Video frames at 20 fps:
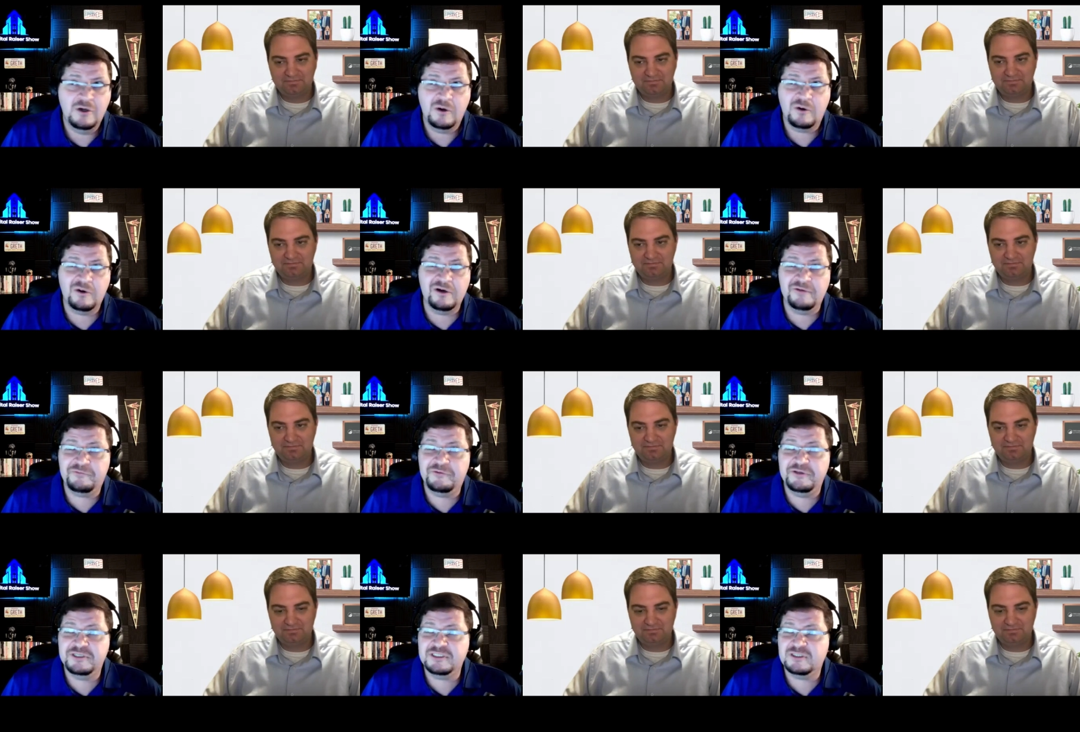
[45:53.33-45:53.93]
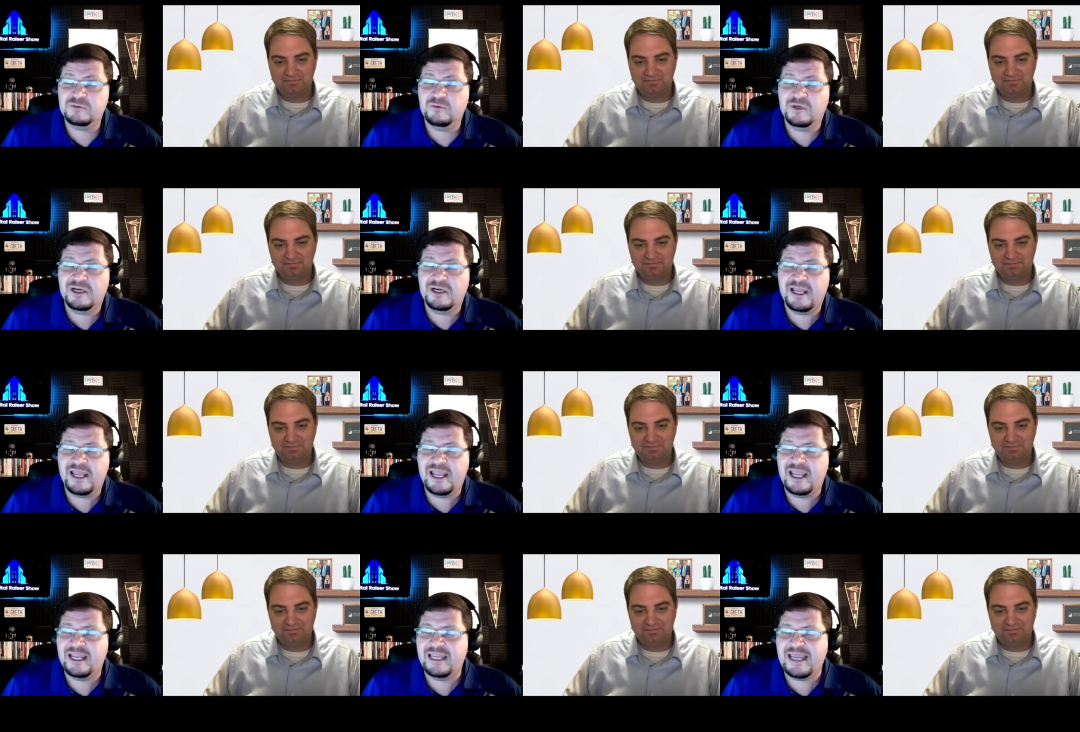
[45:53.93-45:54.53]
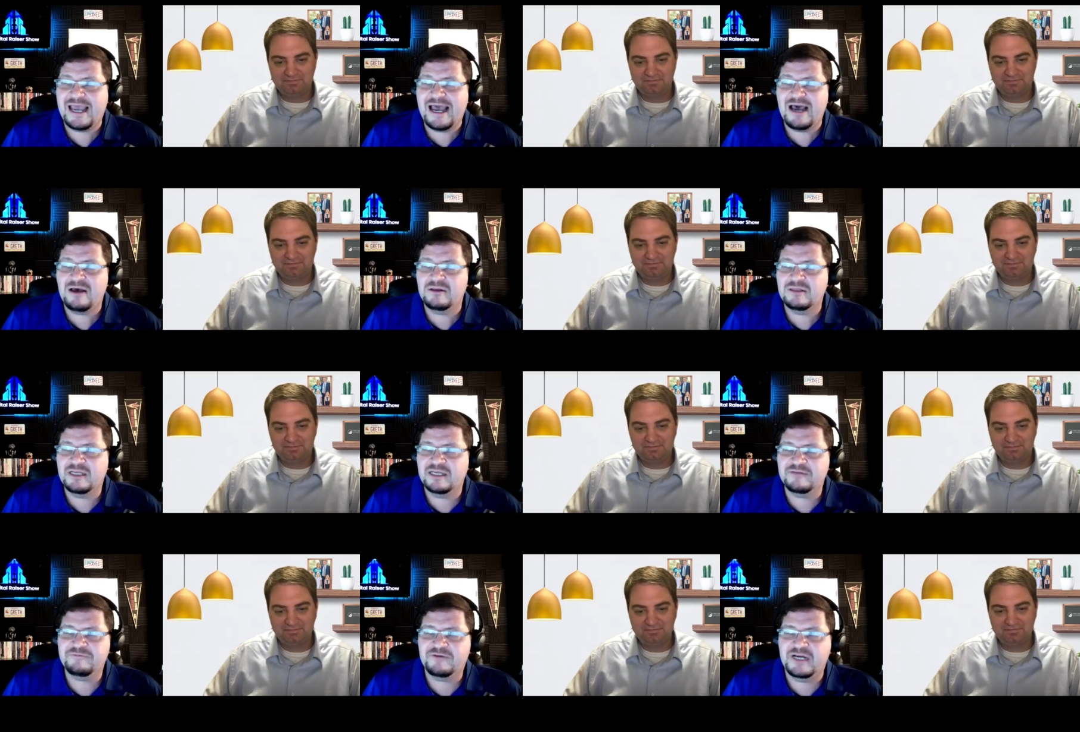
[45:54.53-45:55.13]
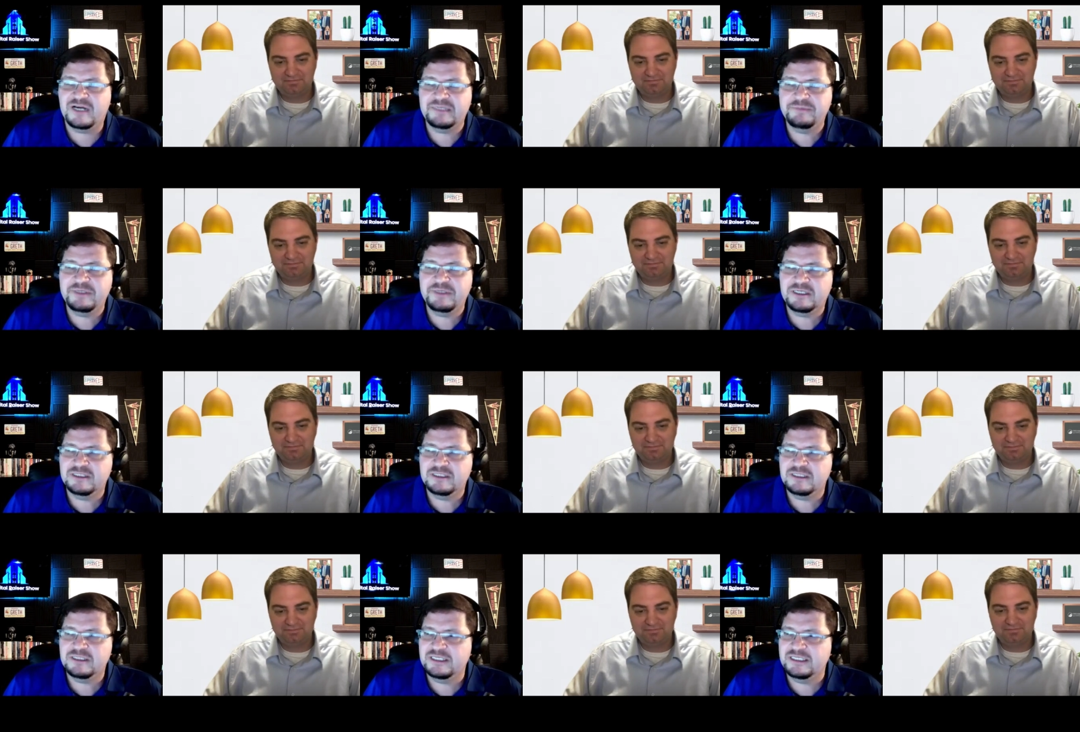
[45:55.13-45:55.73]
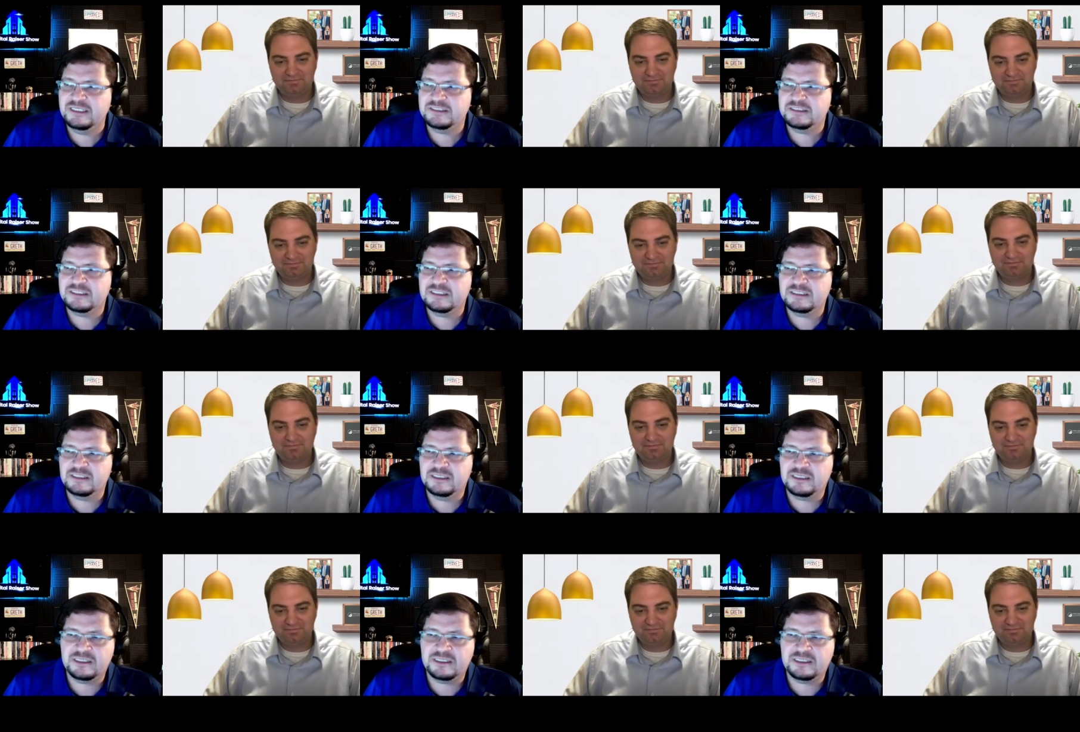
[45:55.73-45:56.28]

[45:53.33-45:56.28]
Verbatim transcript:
Speaker 1: Or if you just want to hang out, like find me on LinkedIn.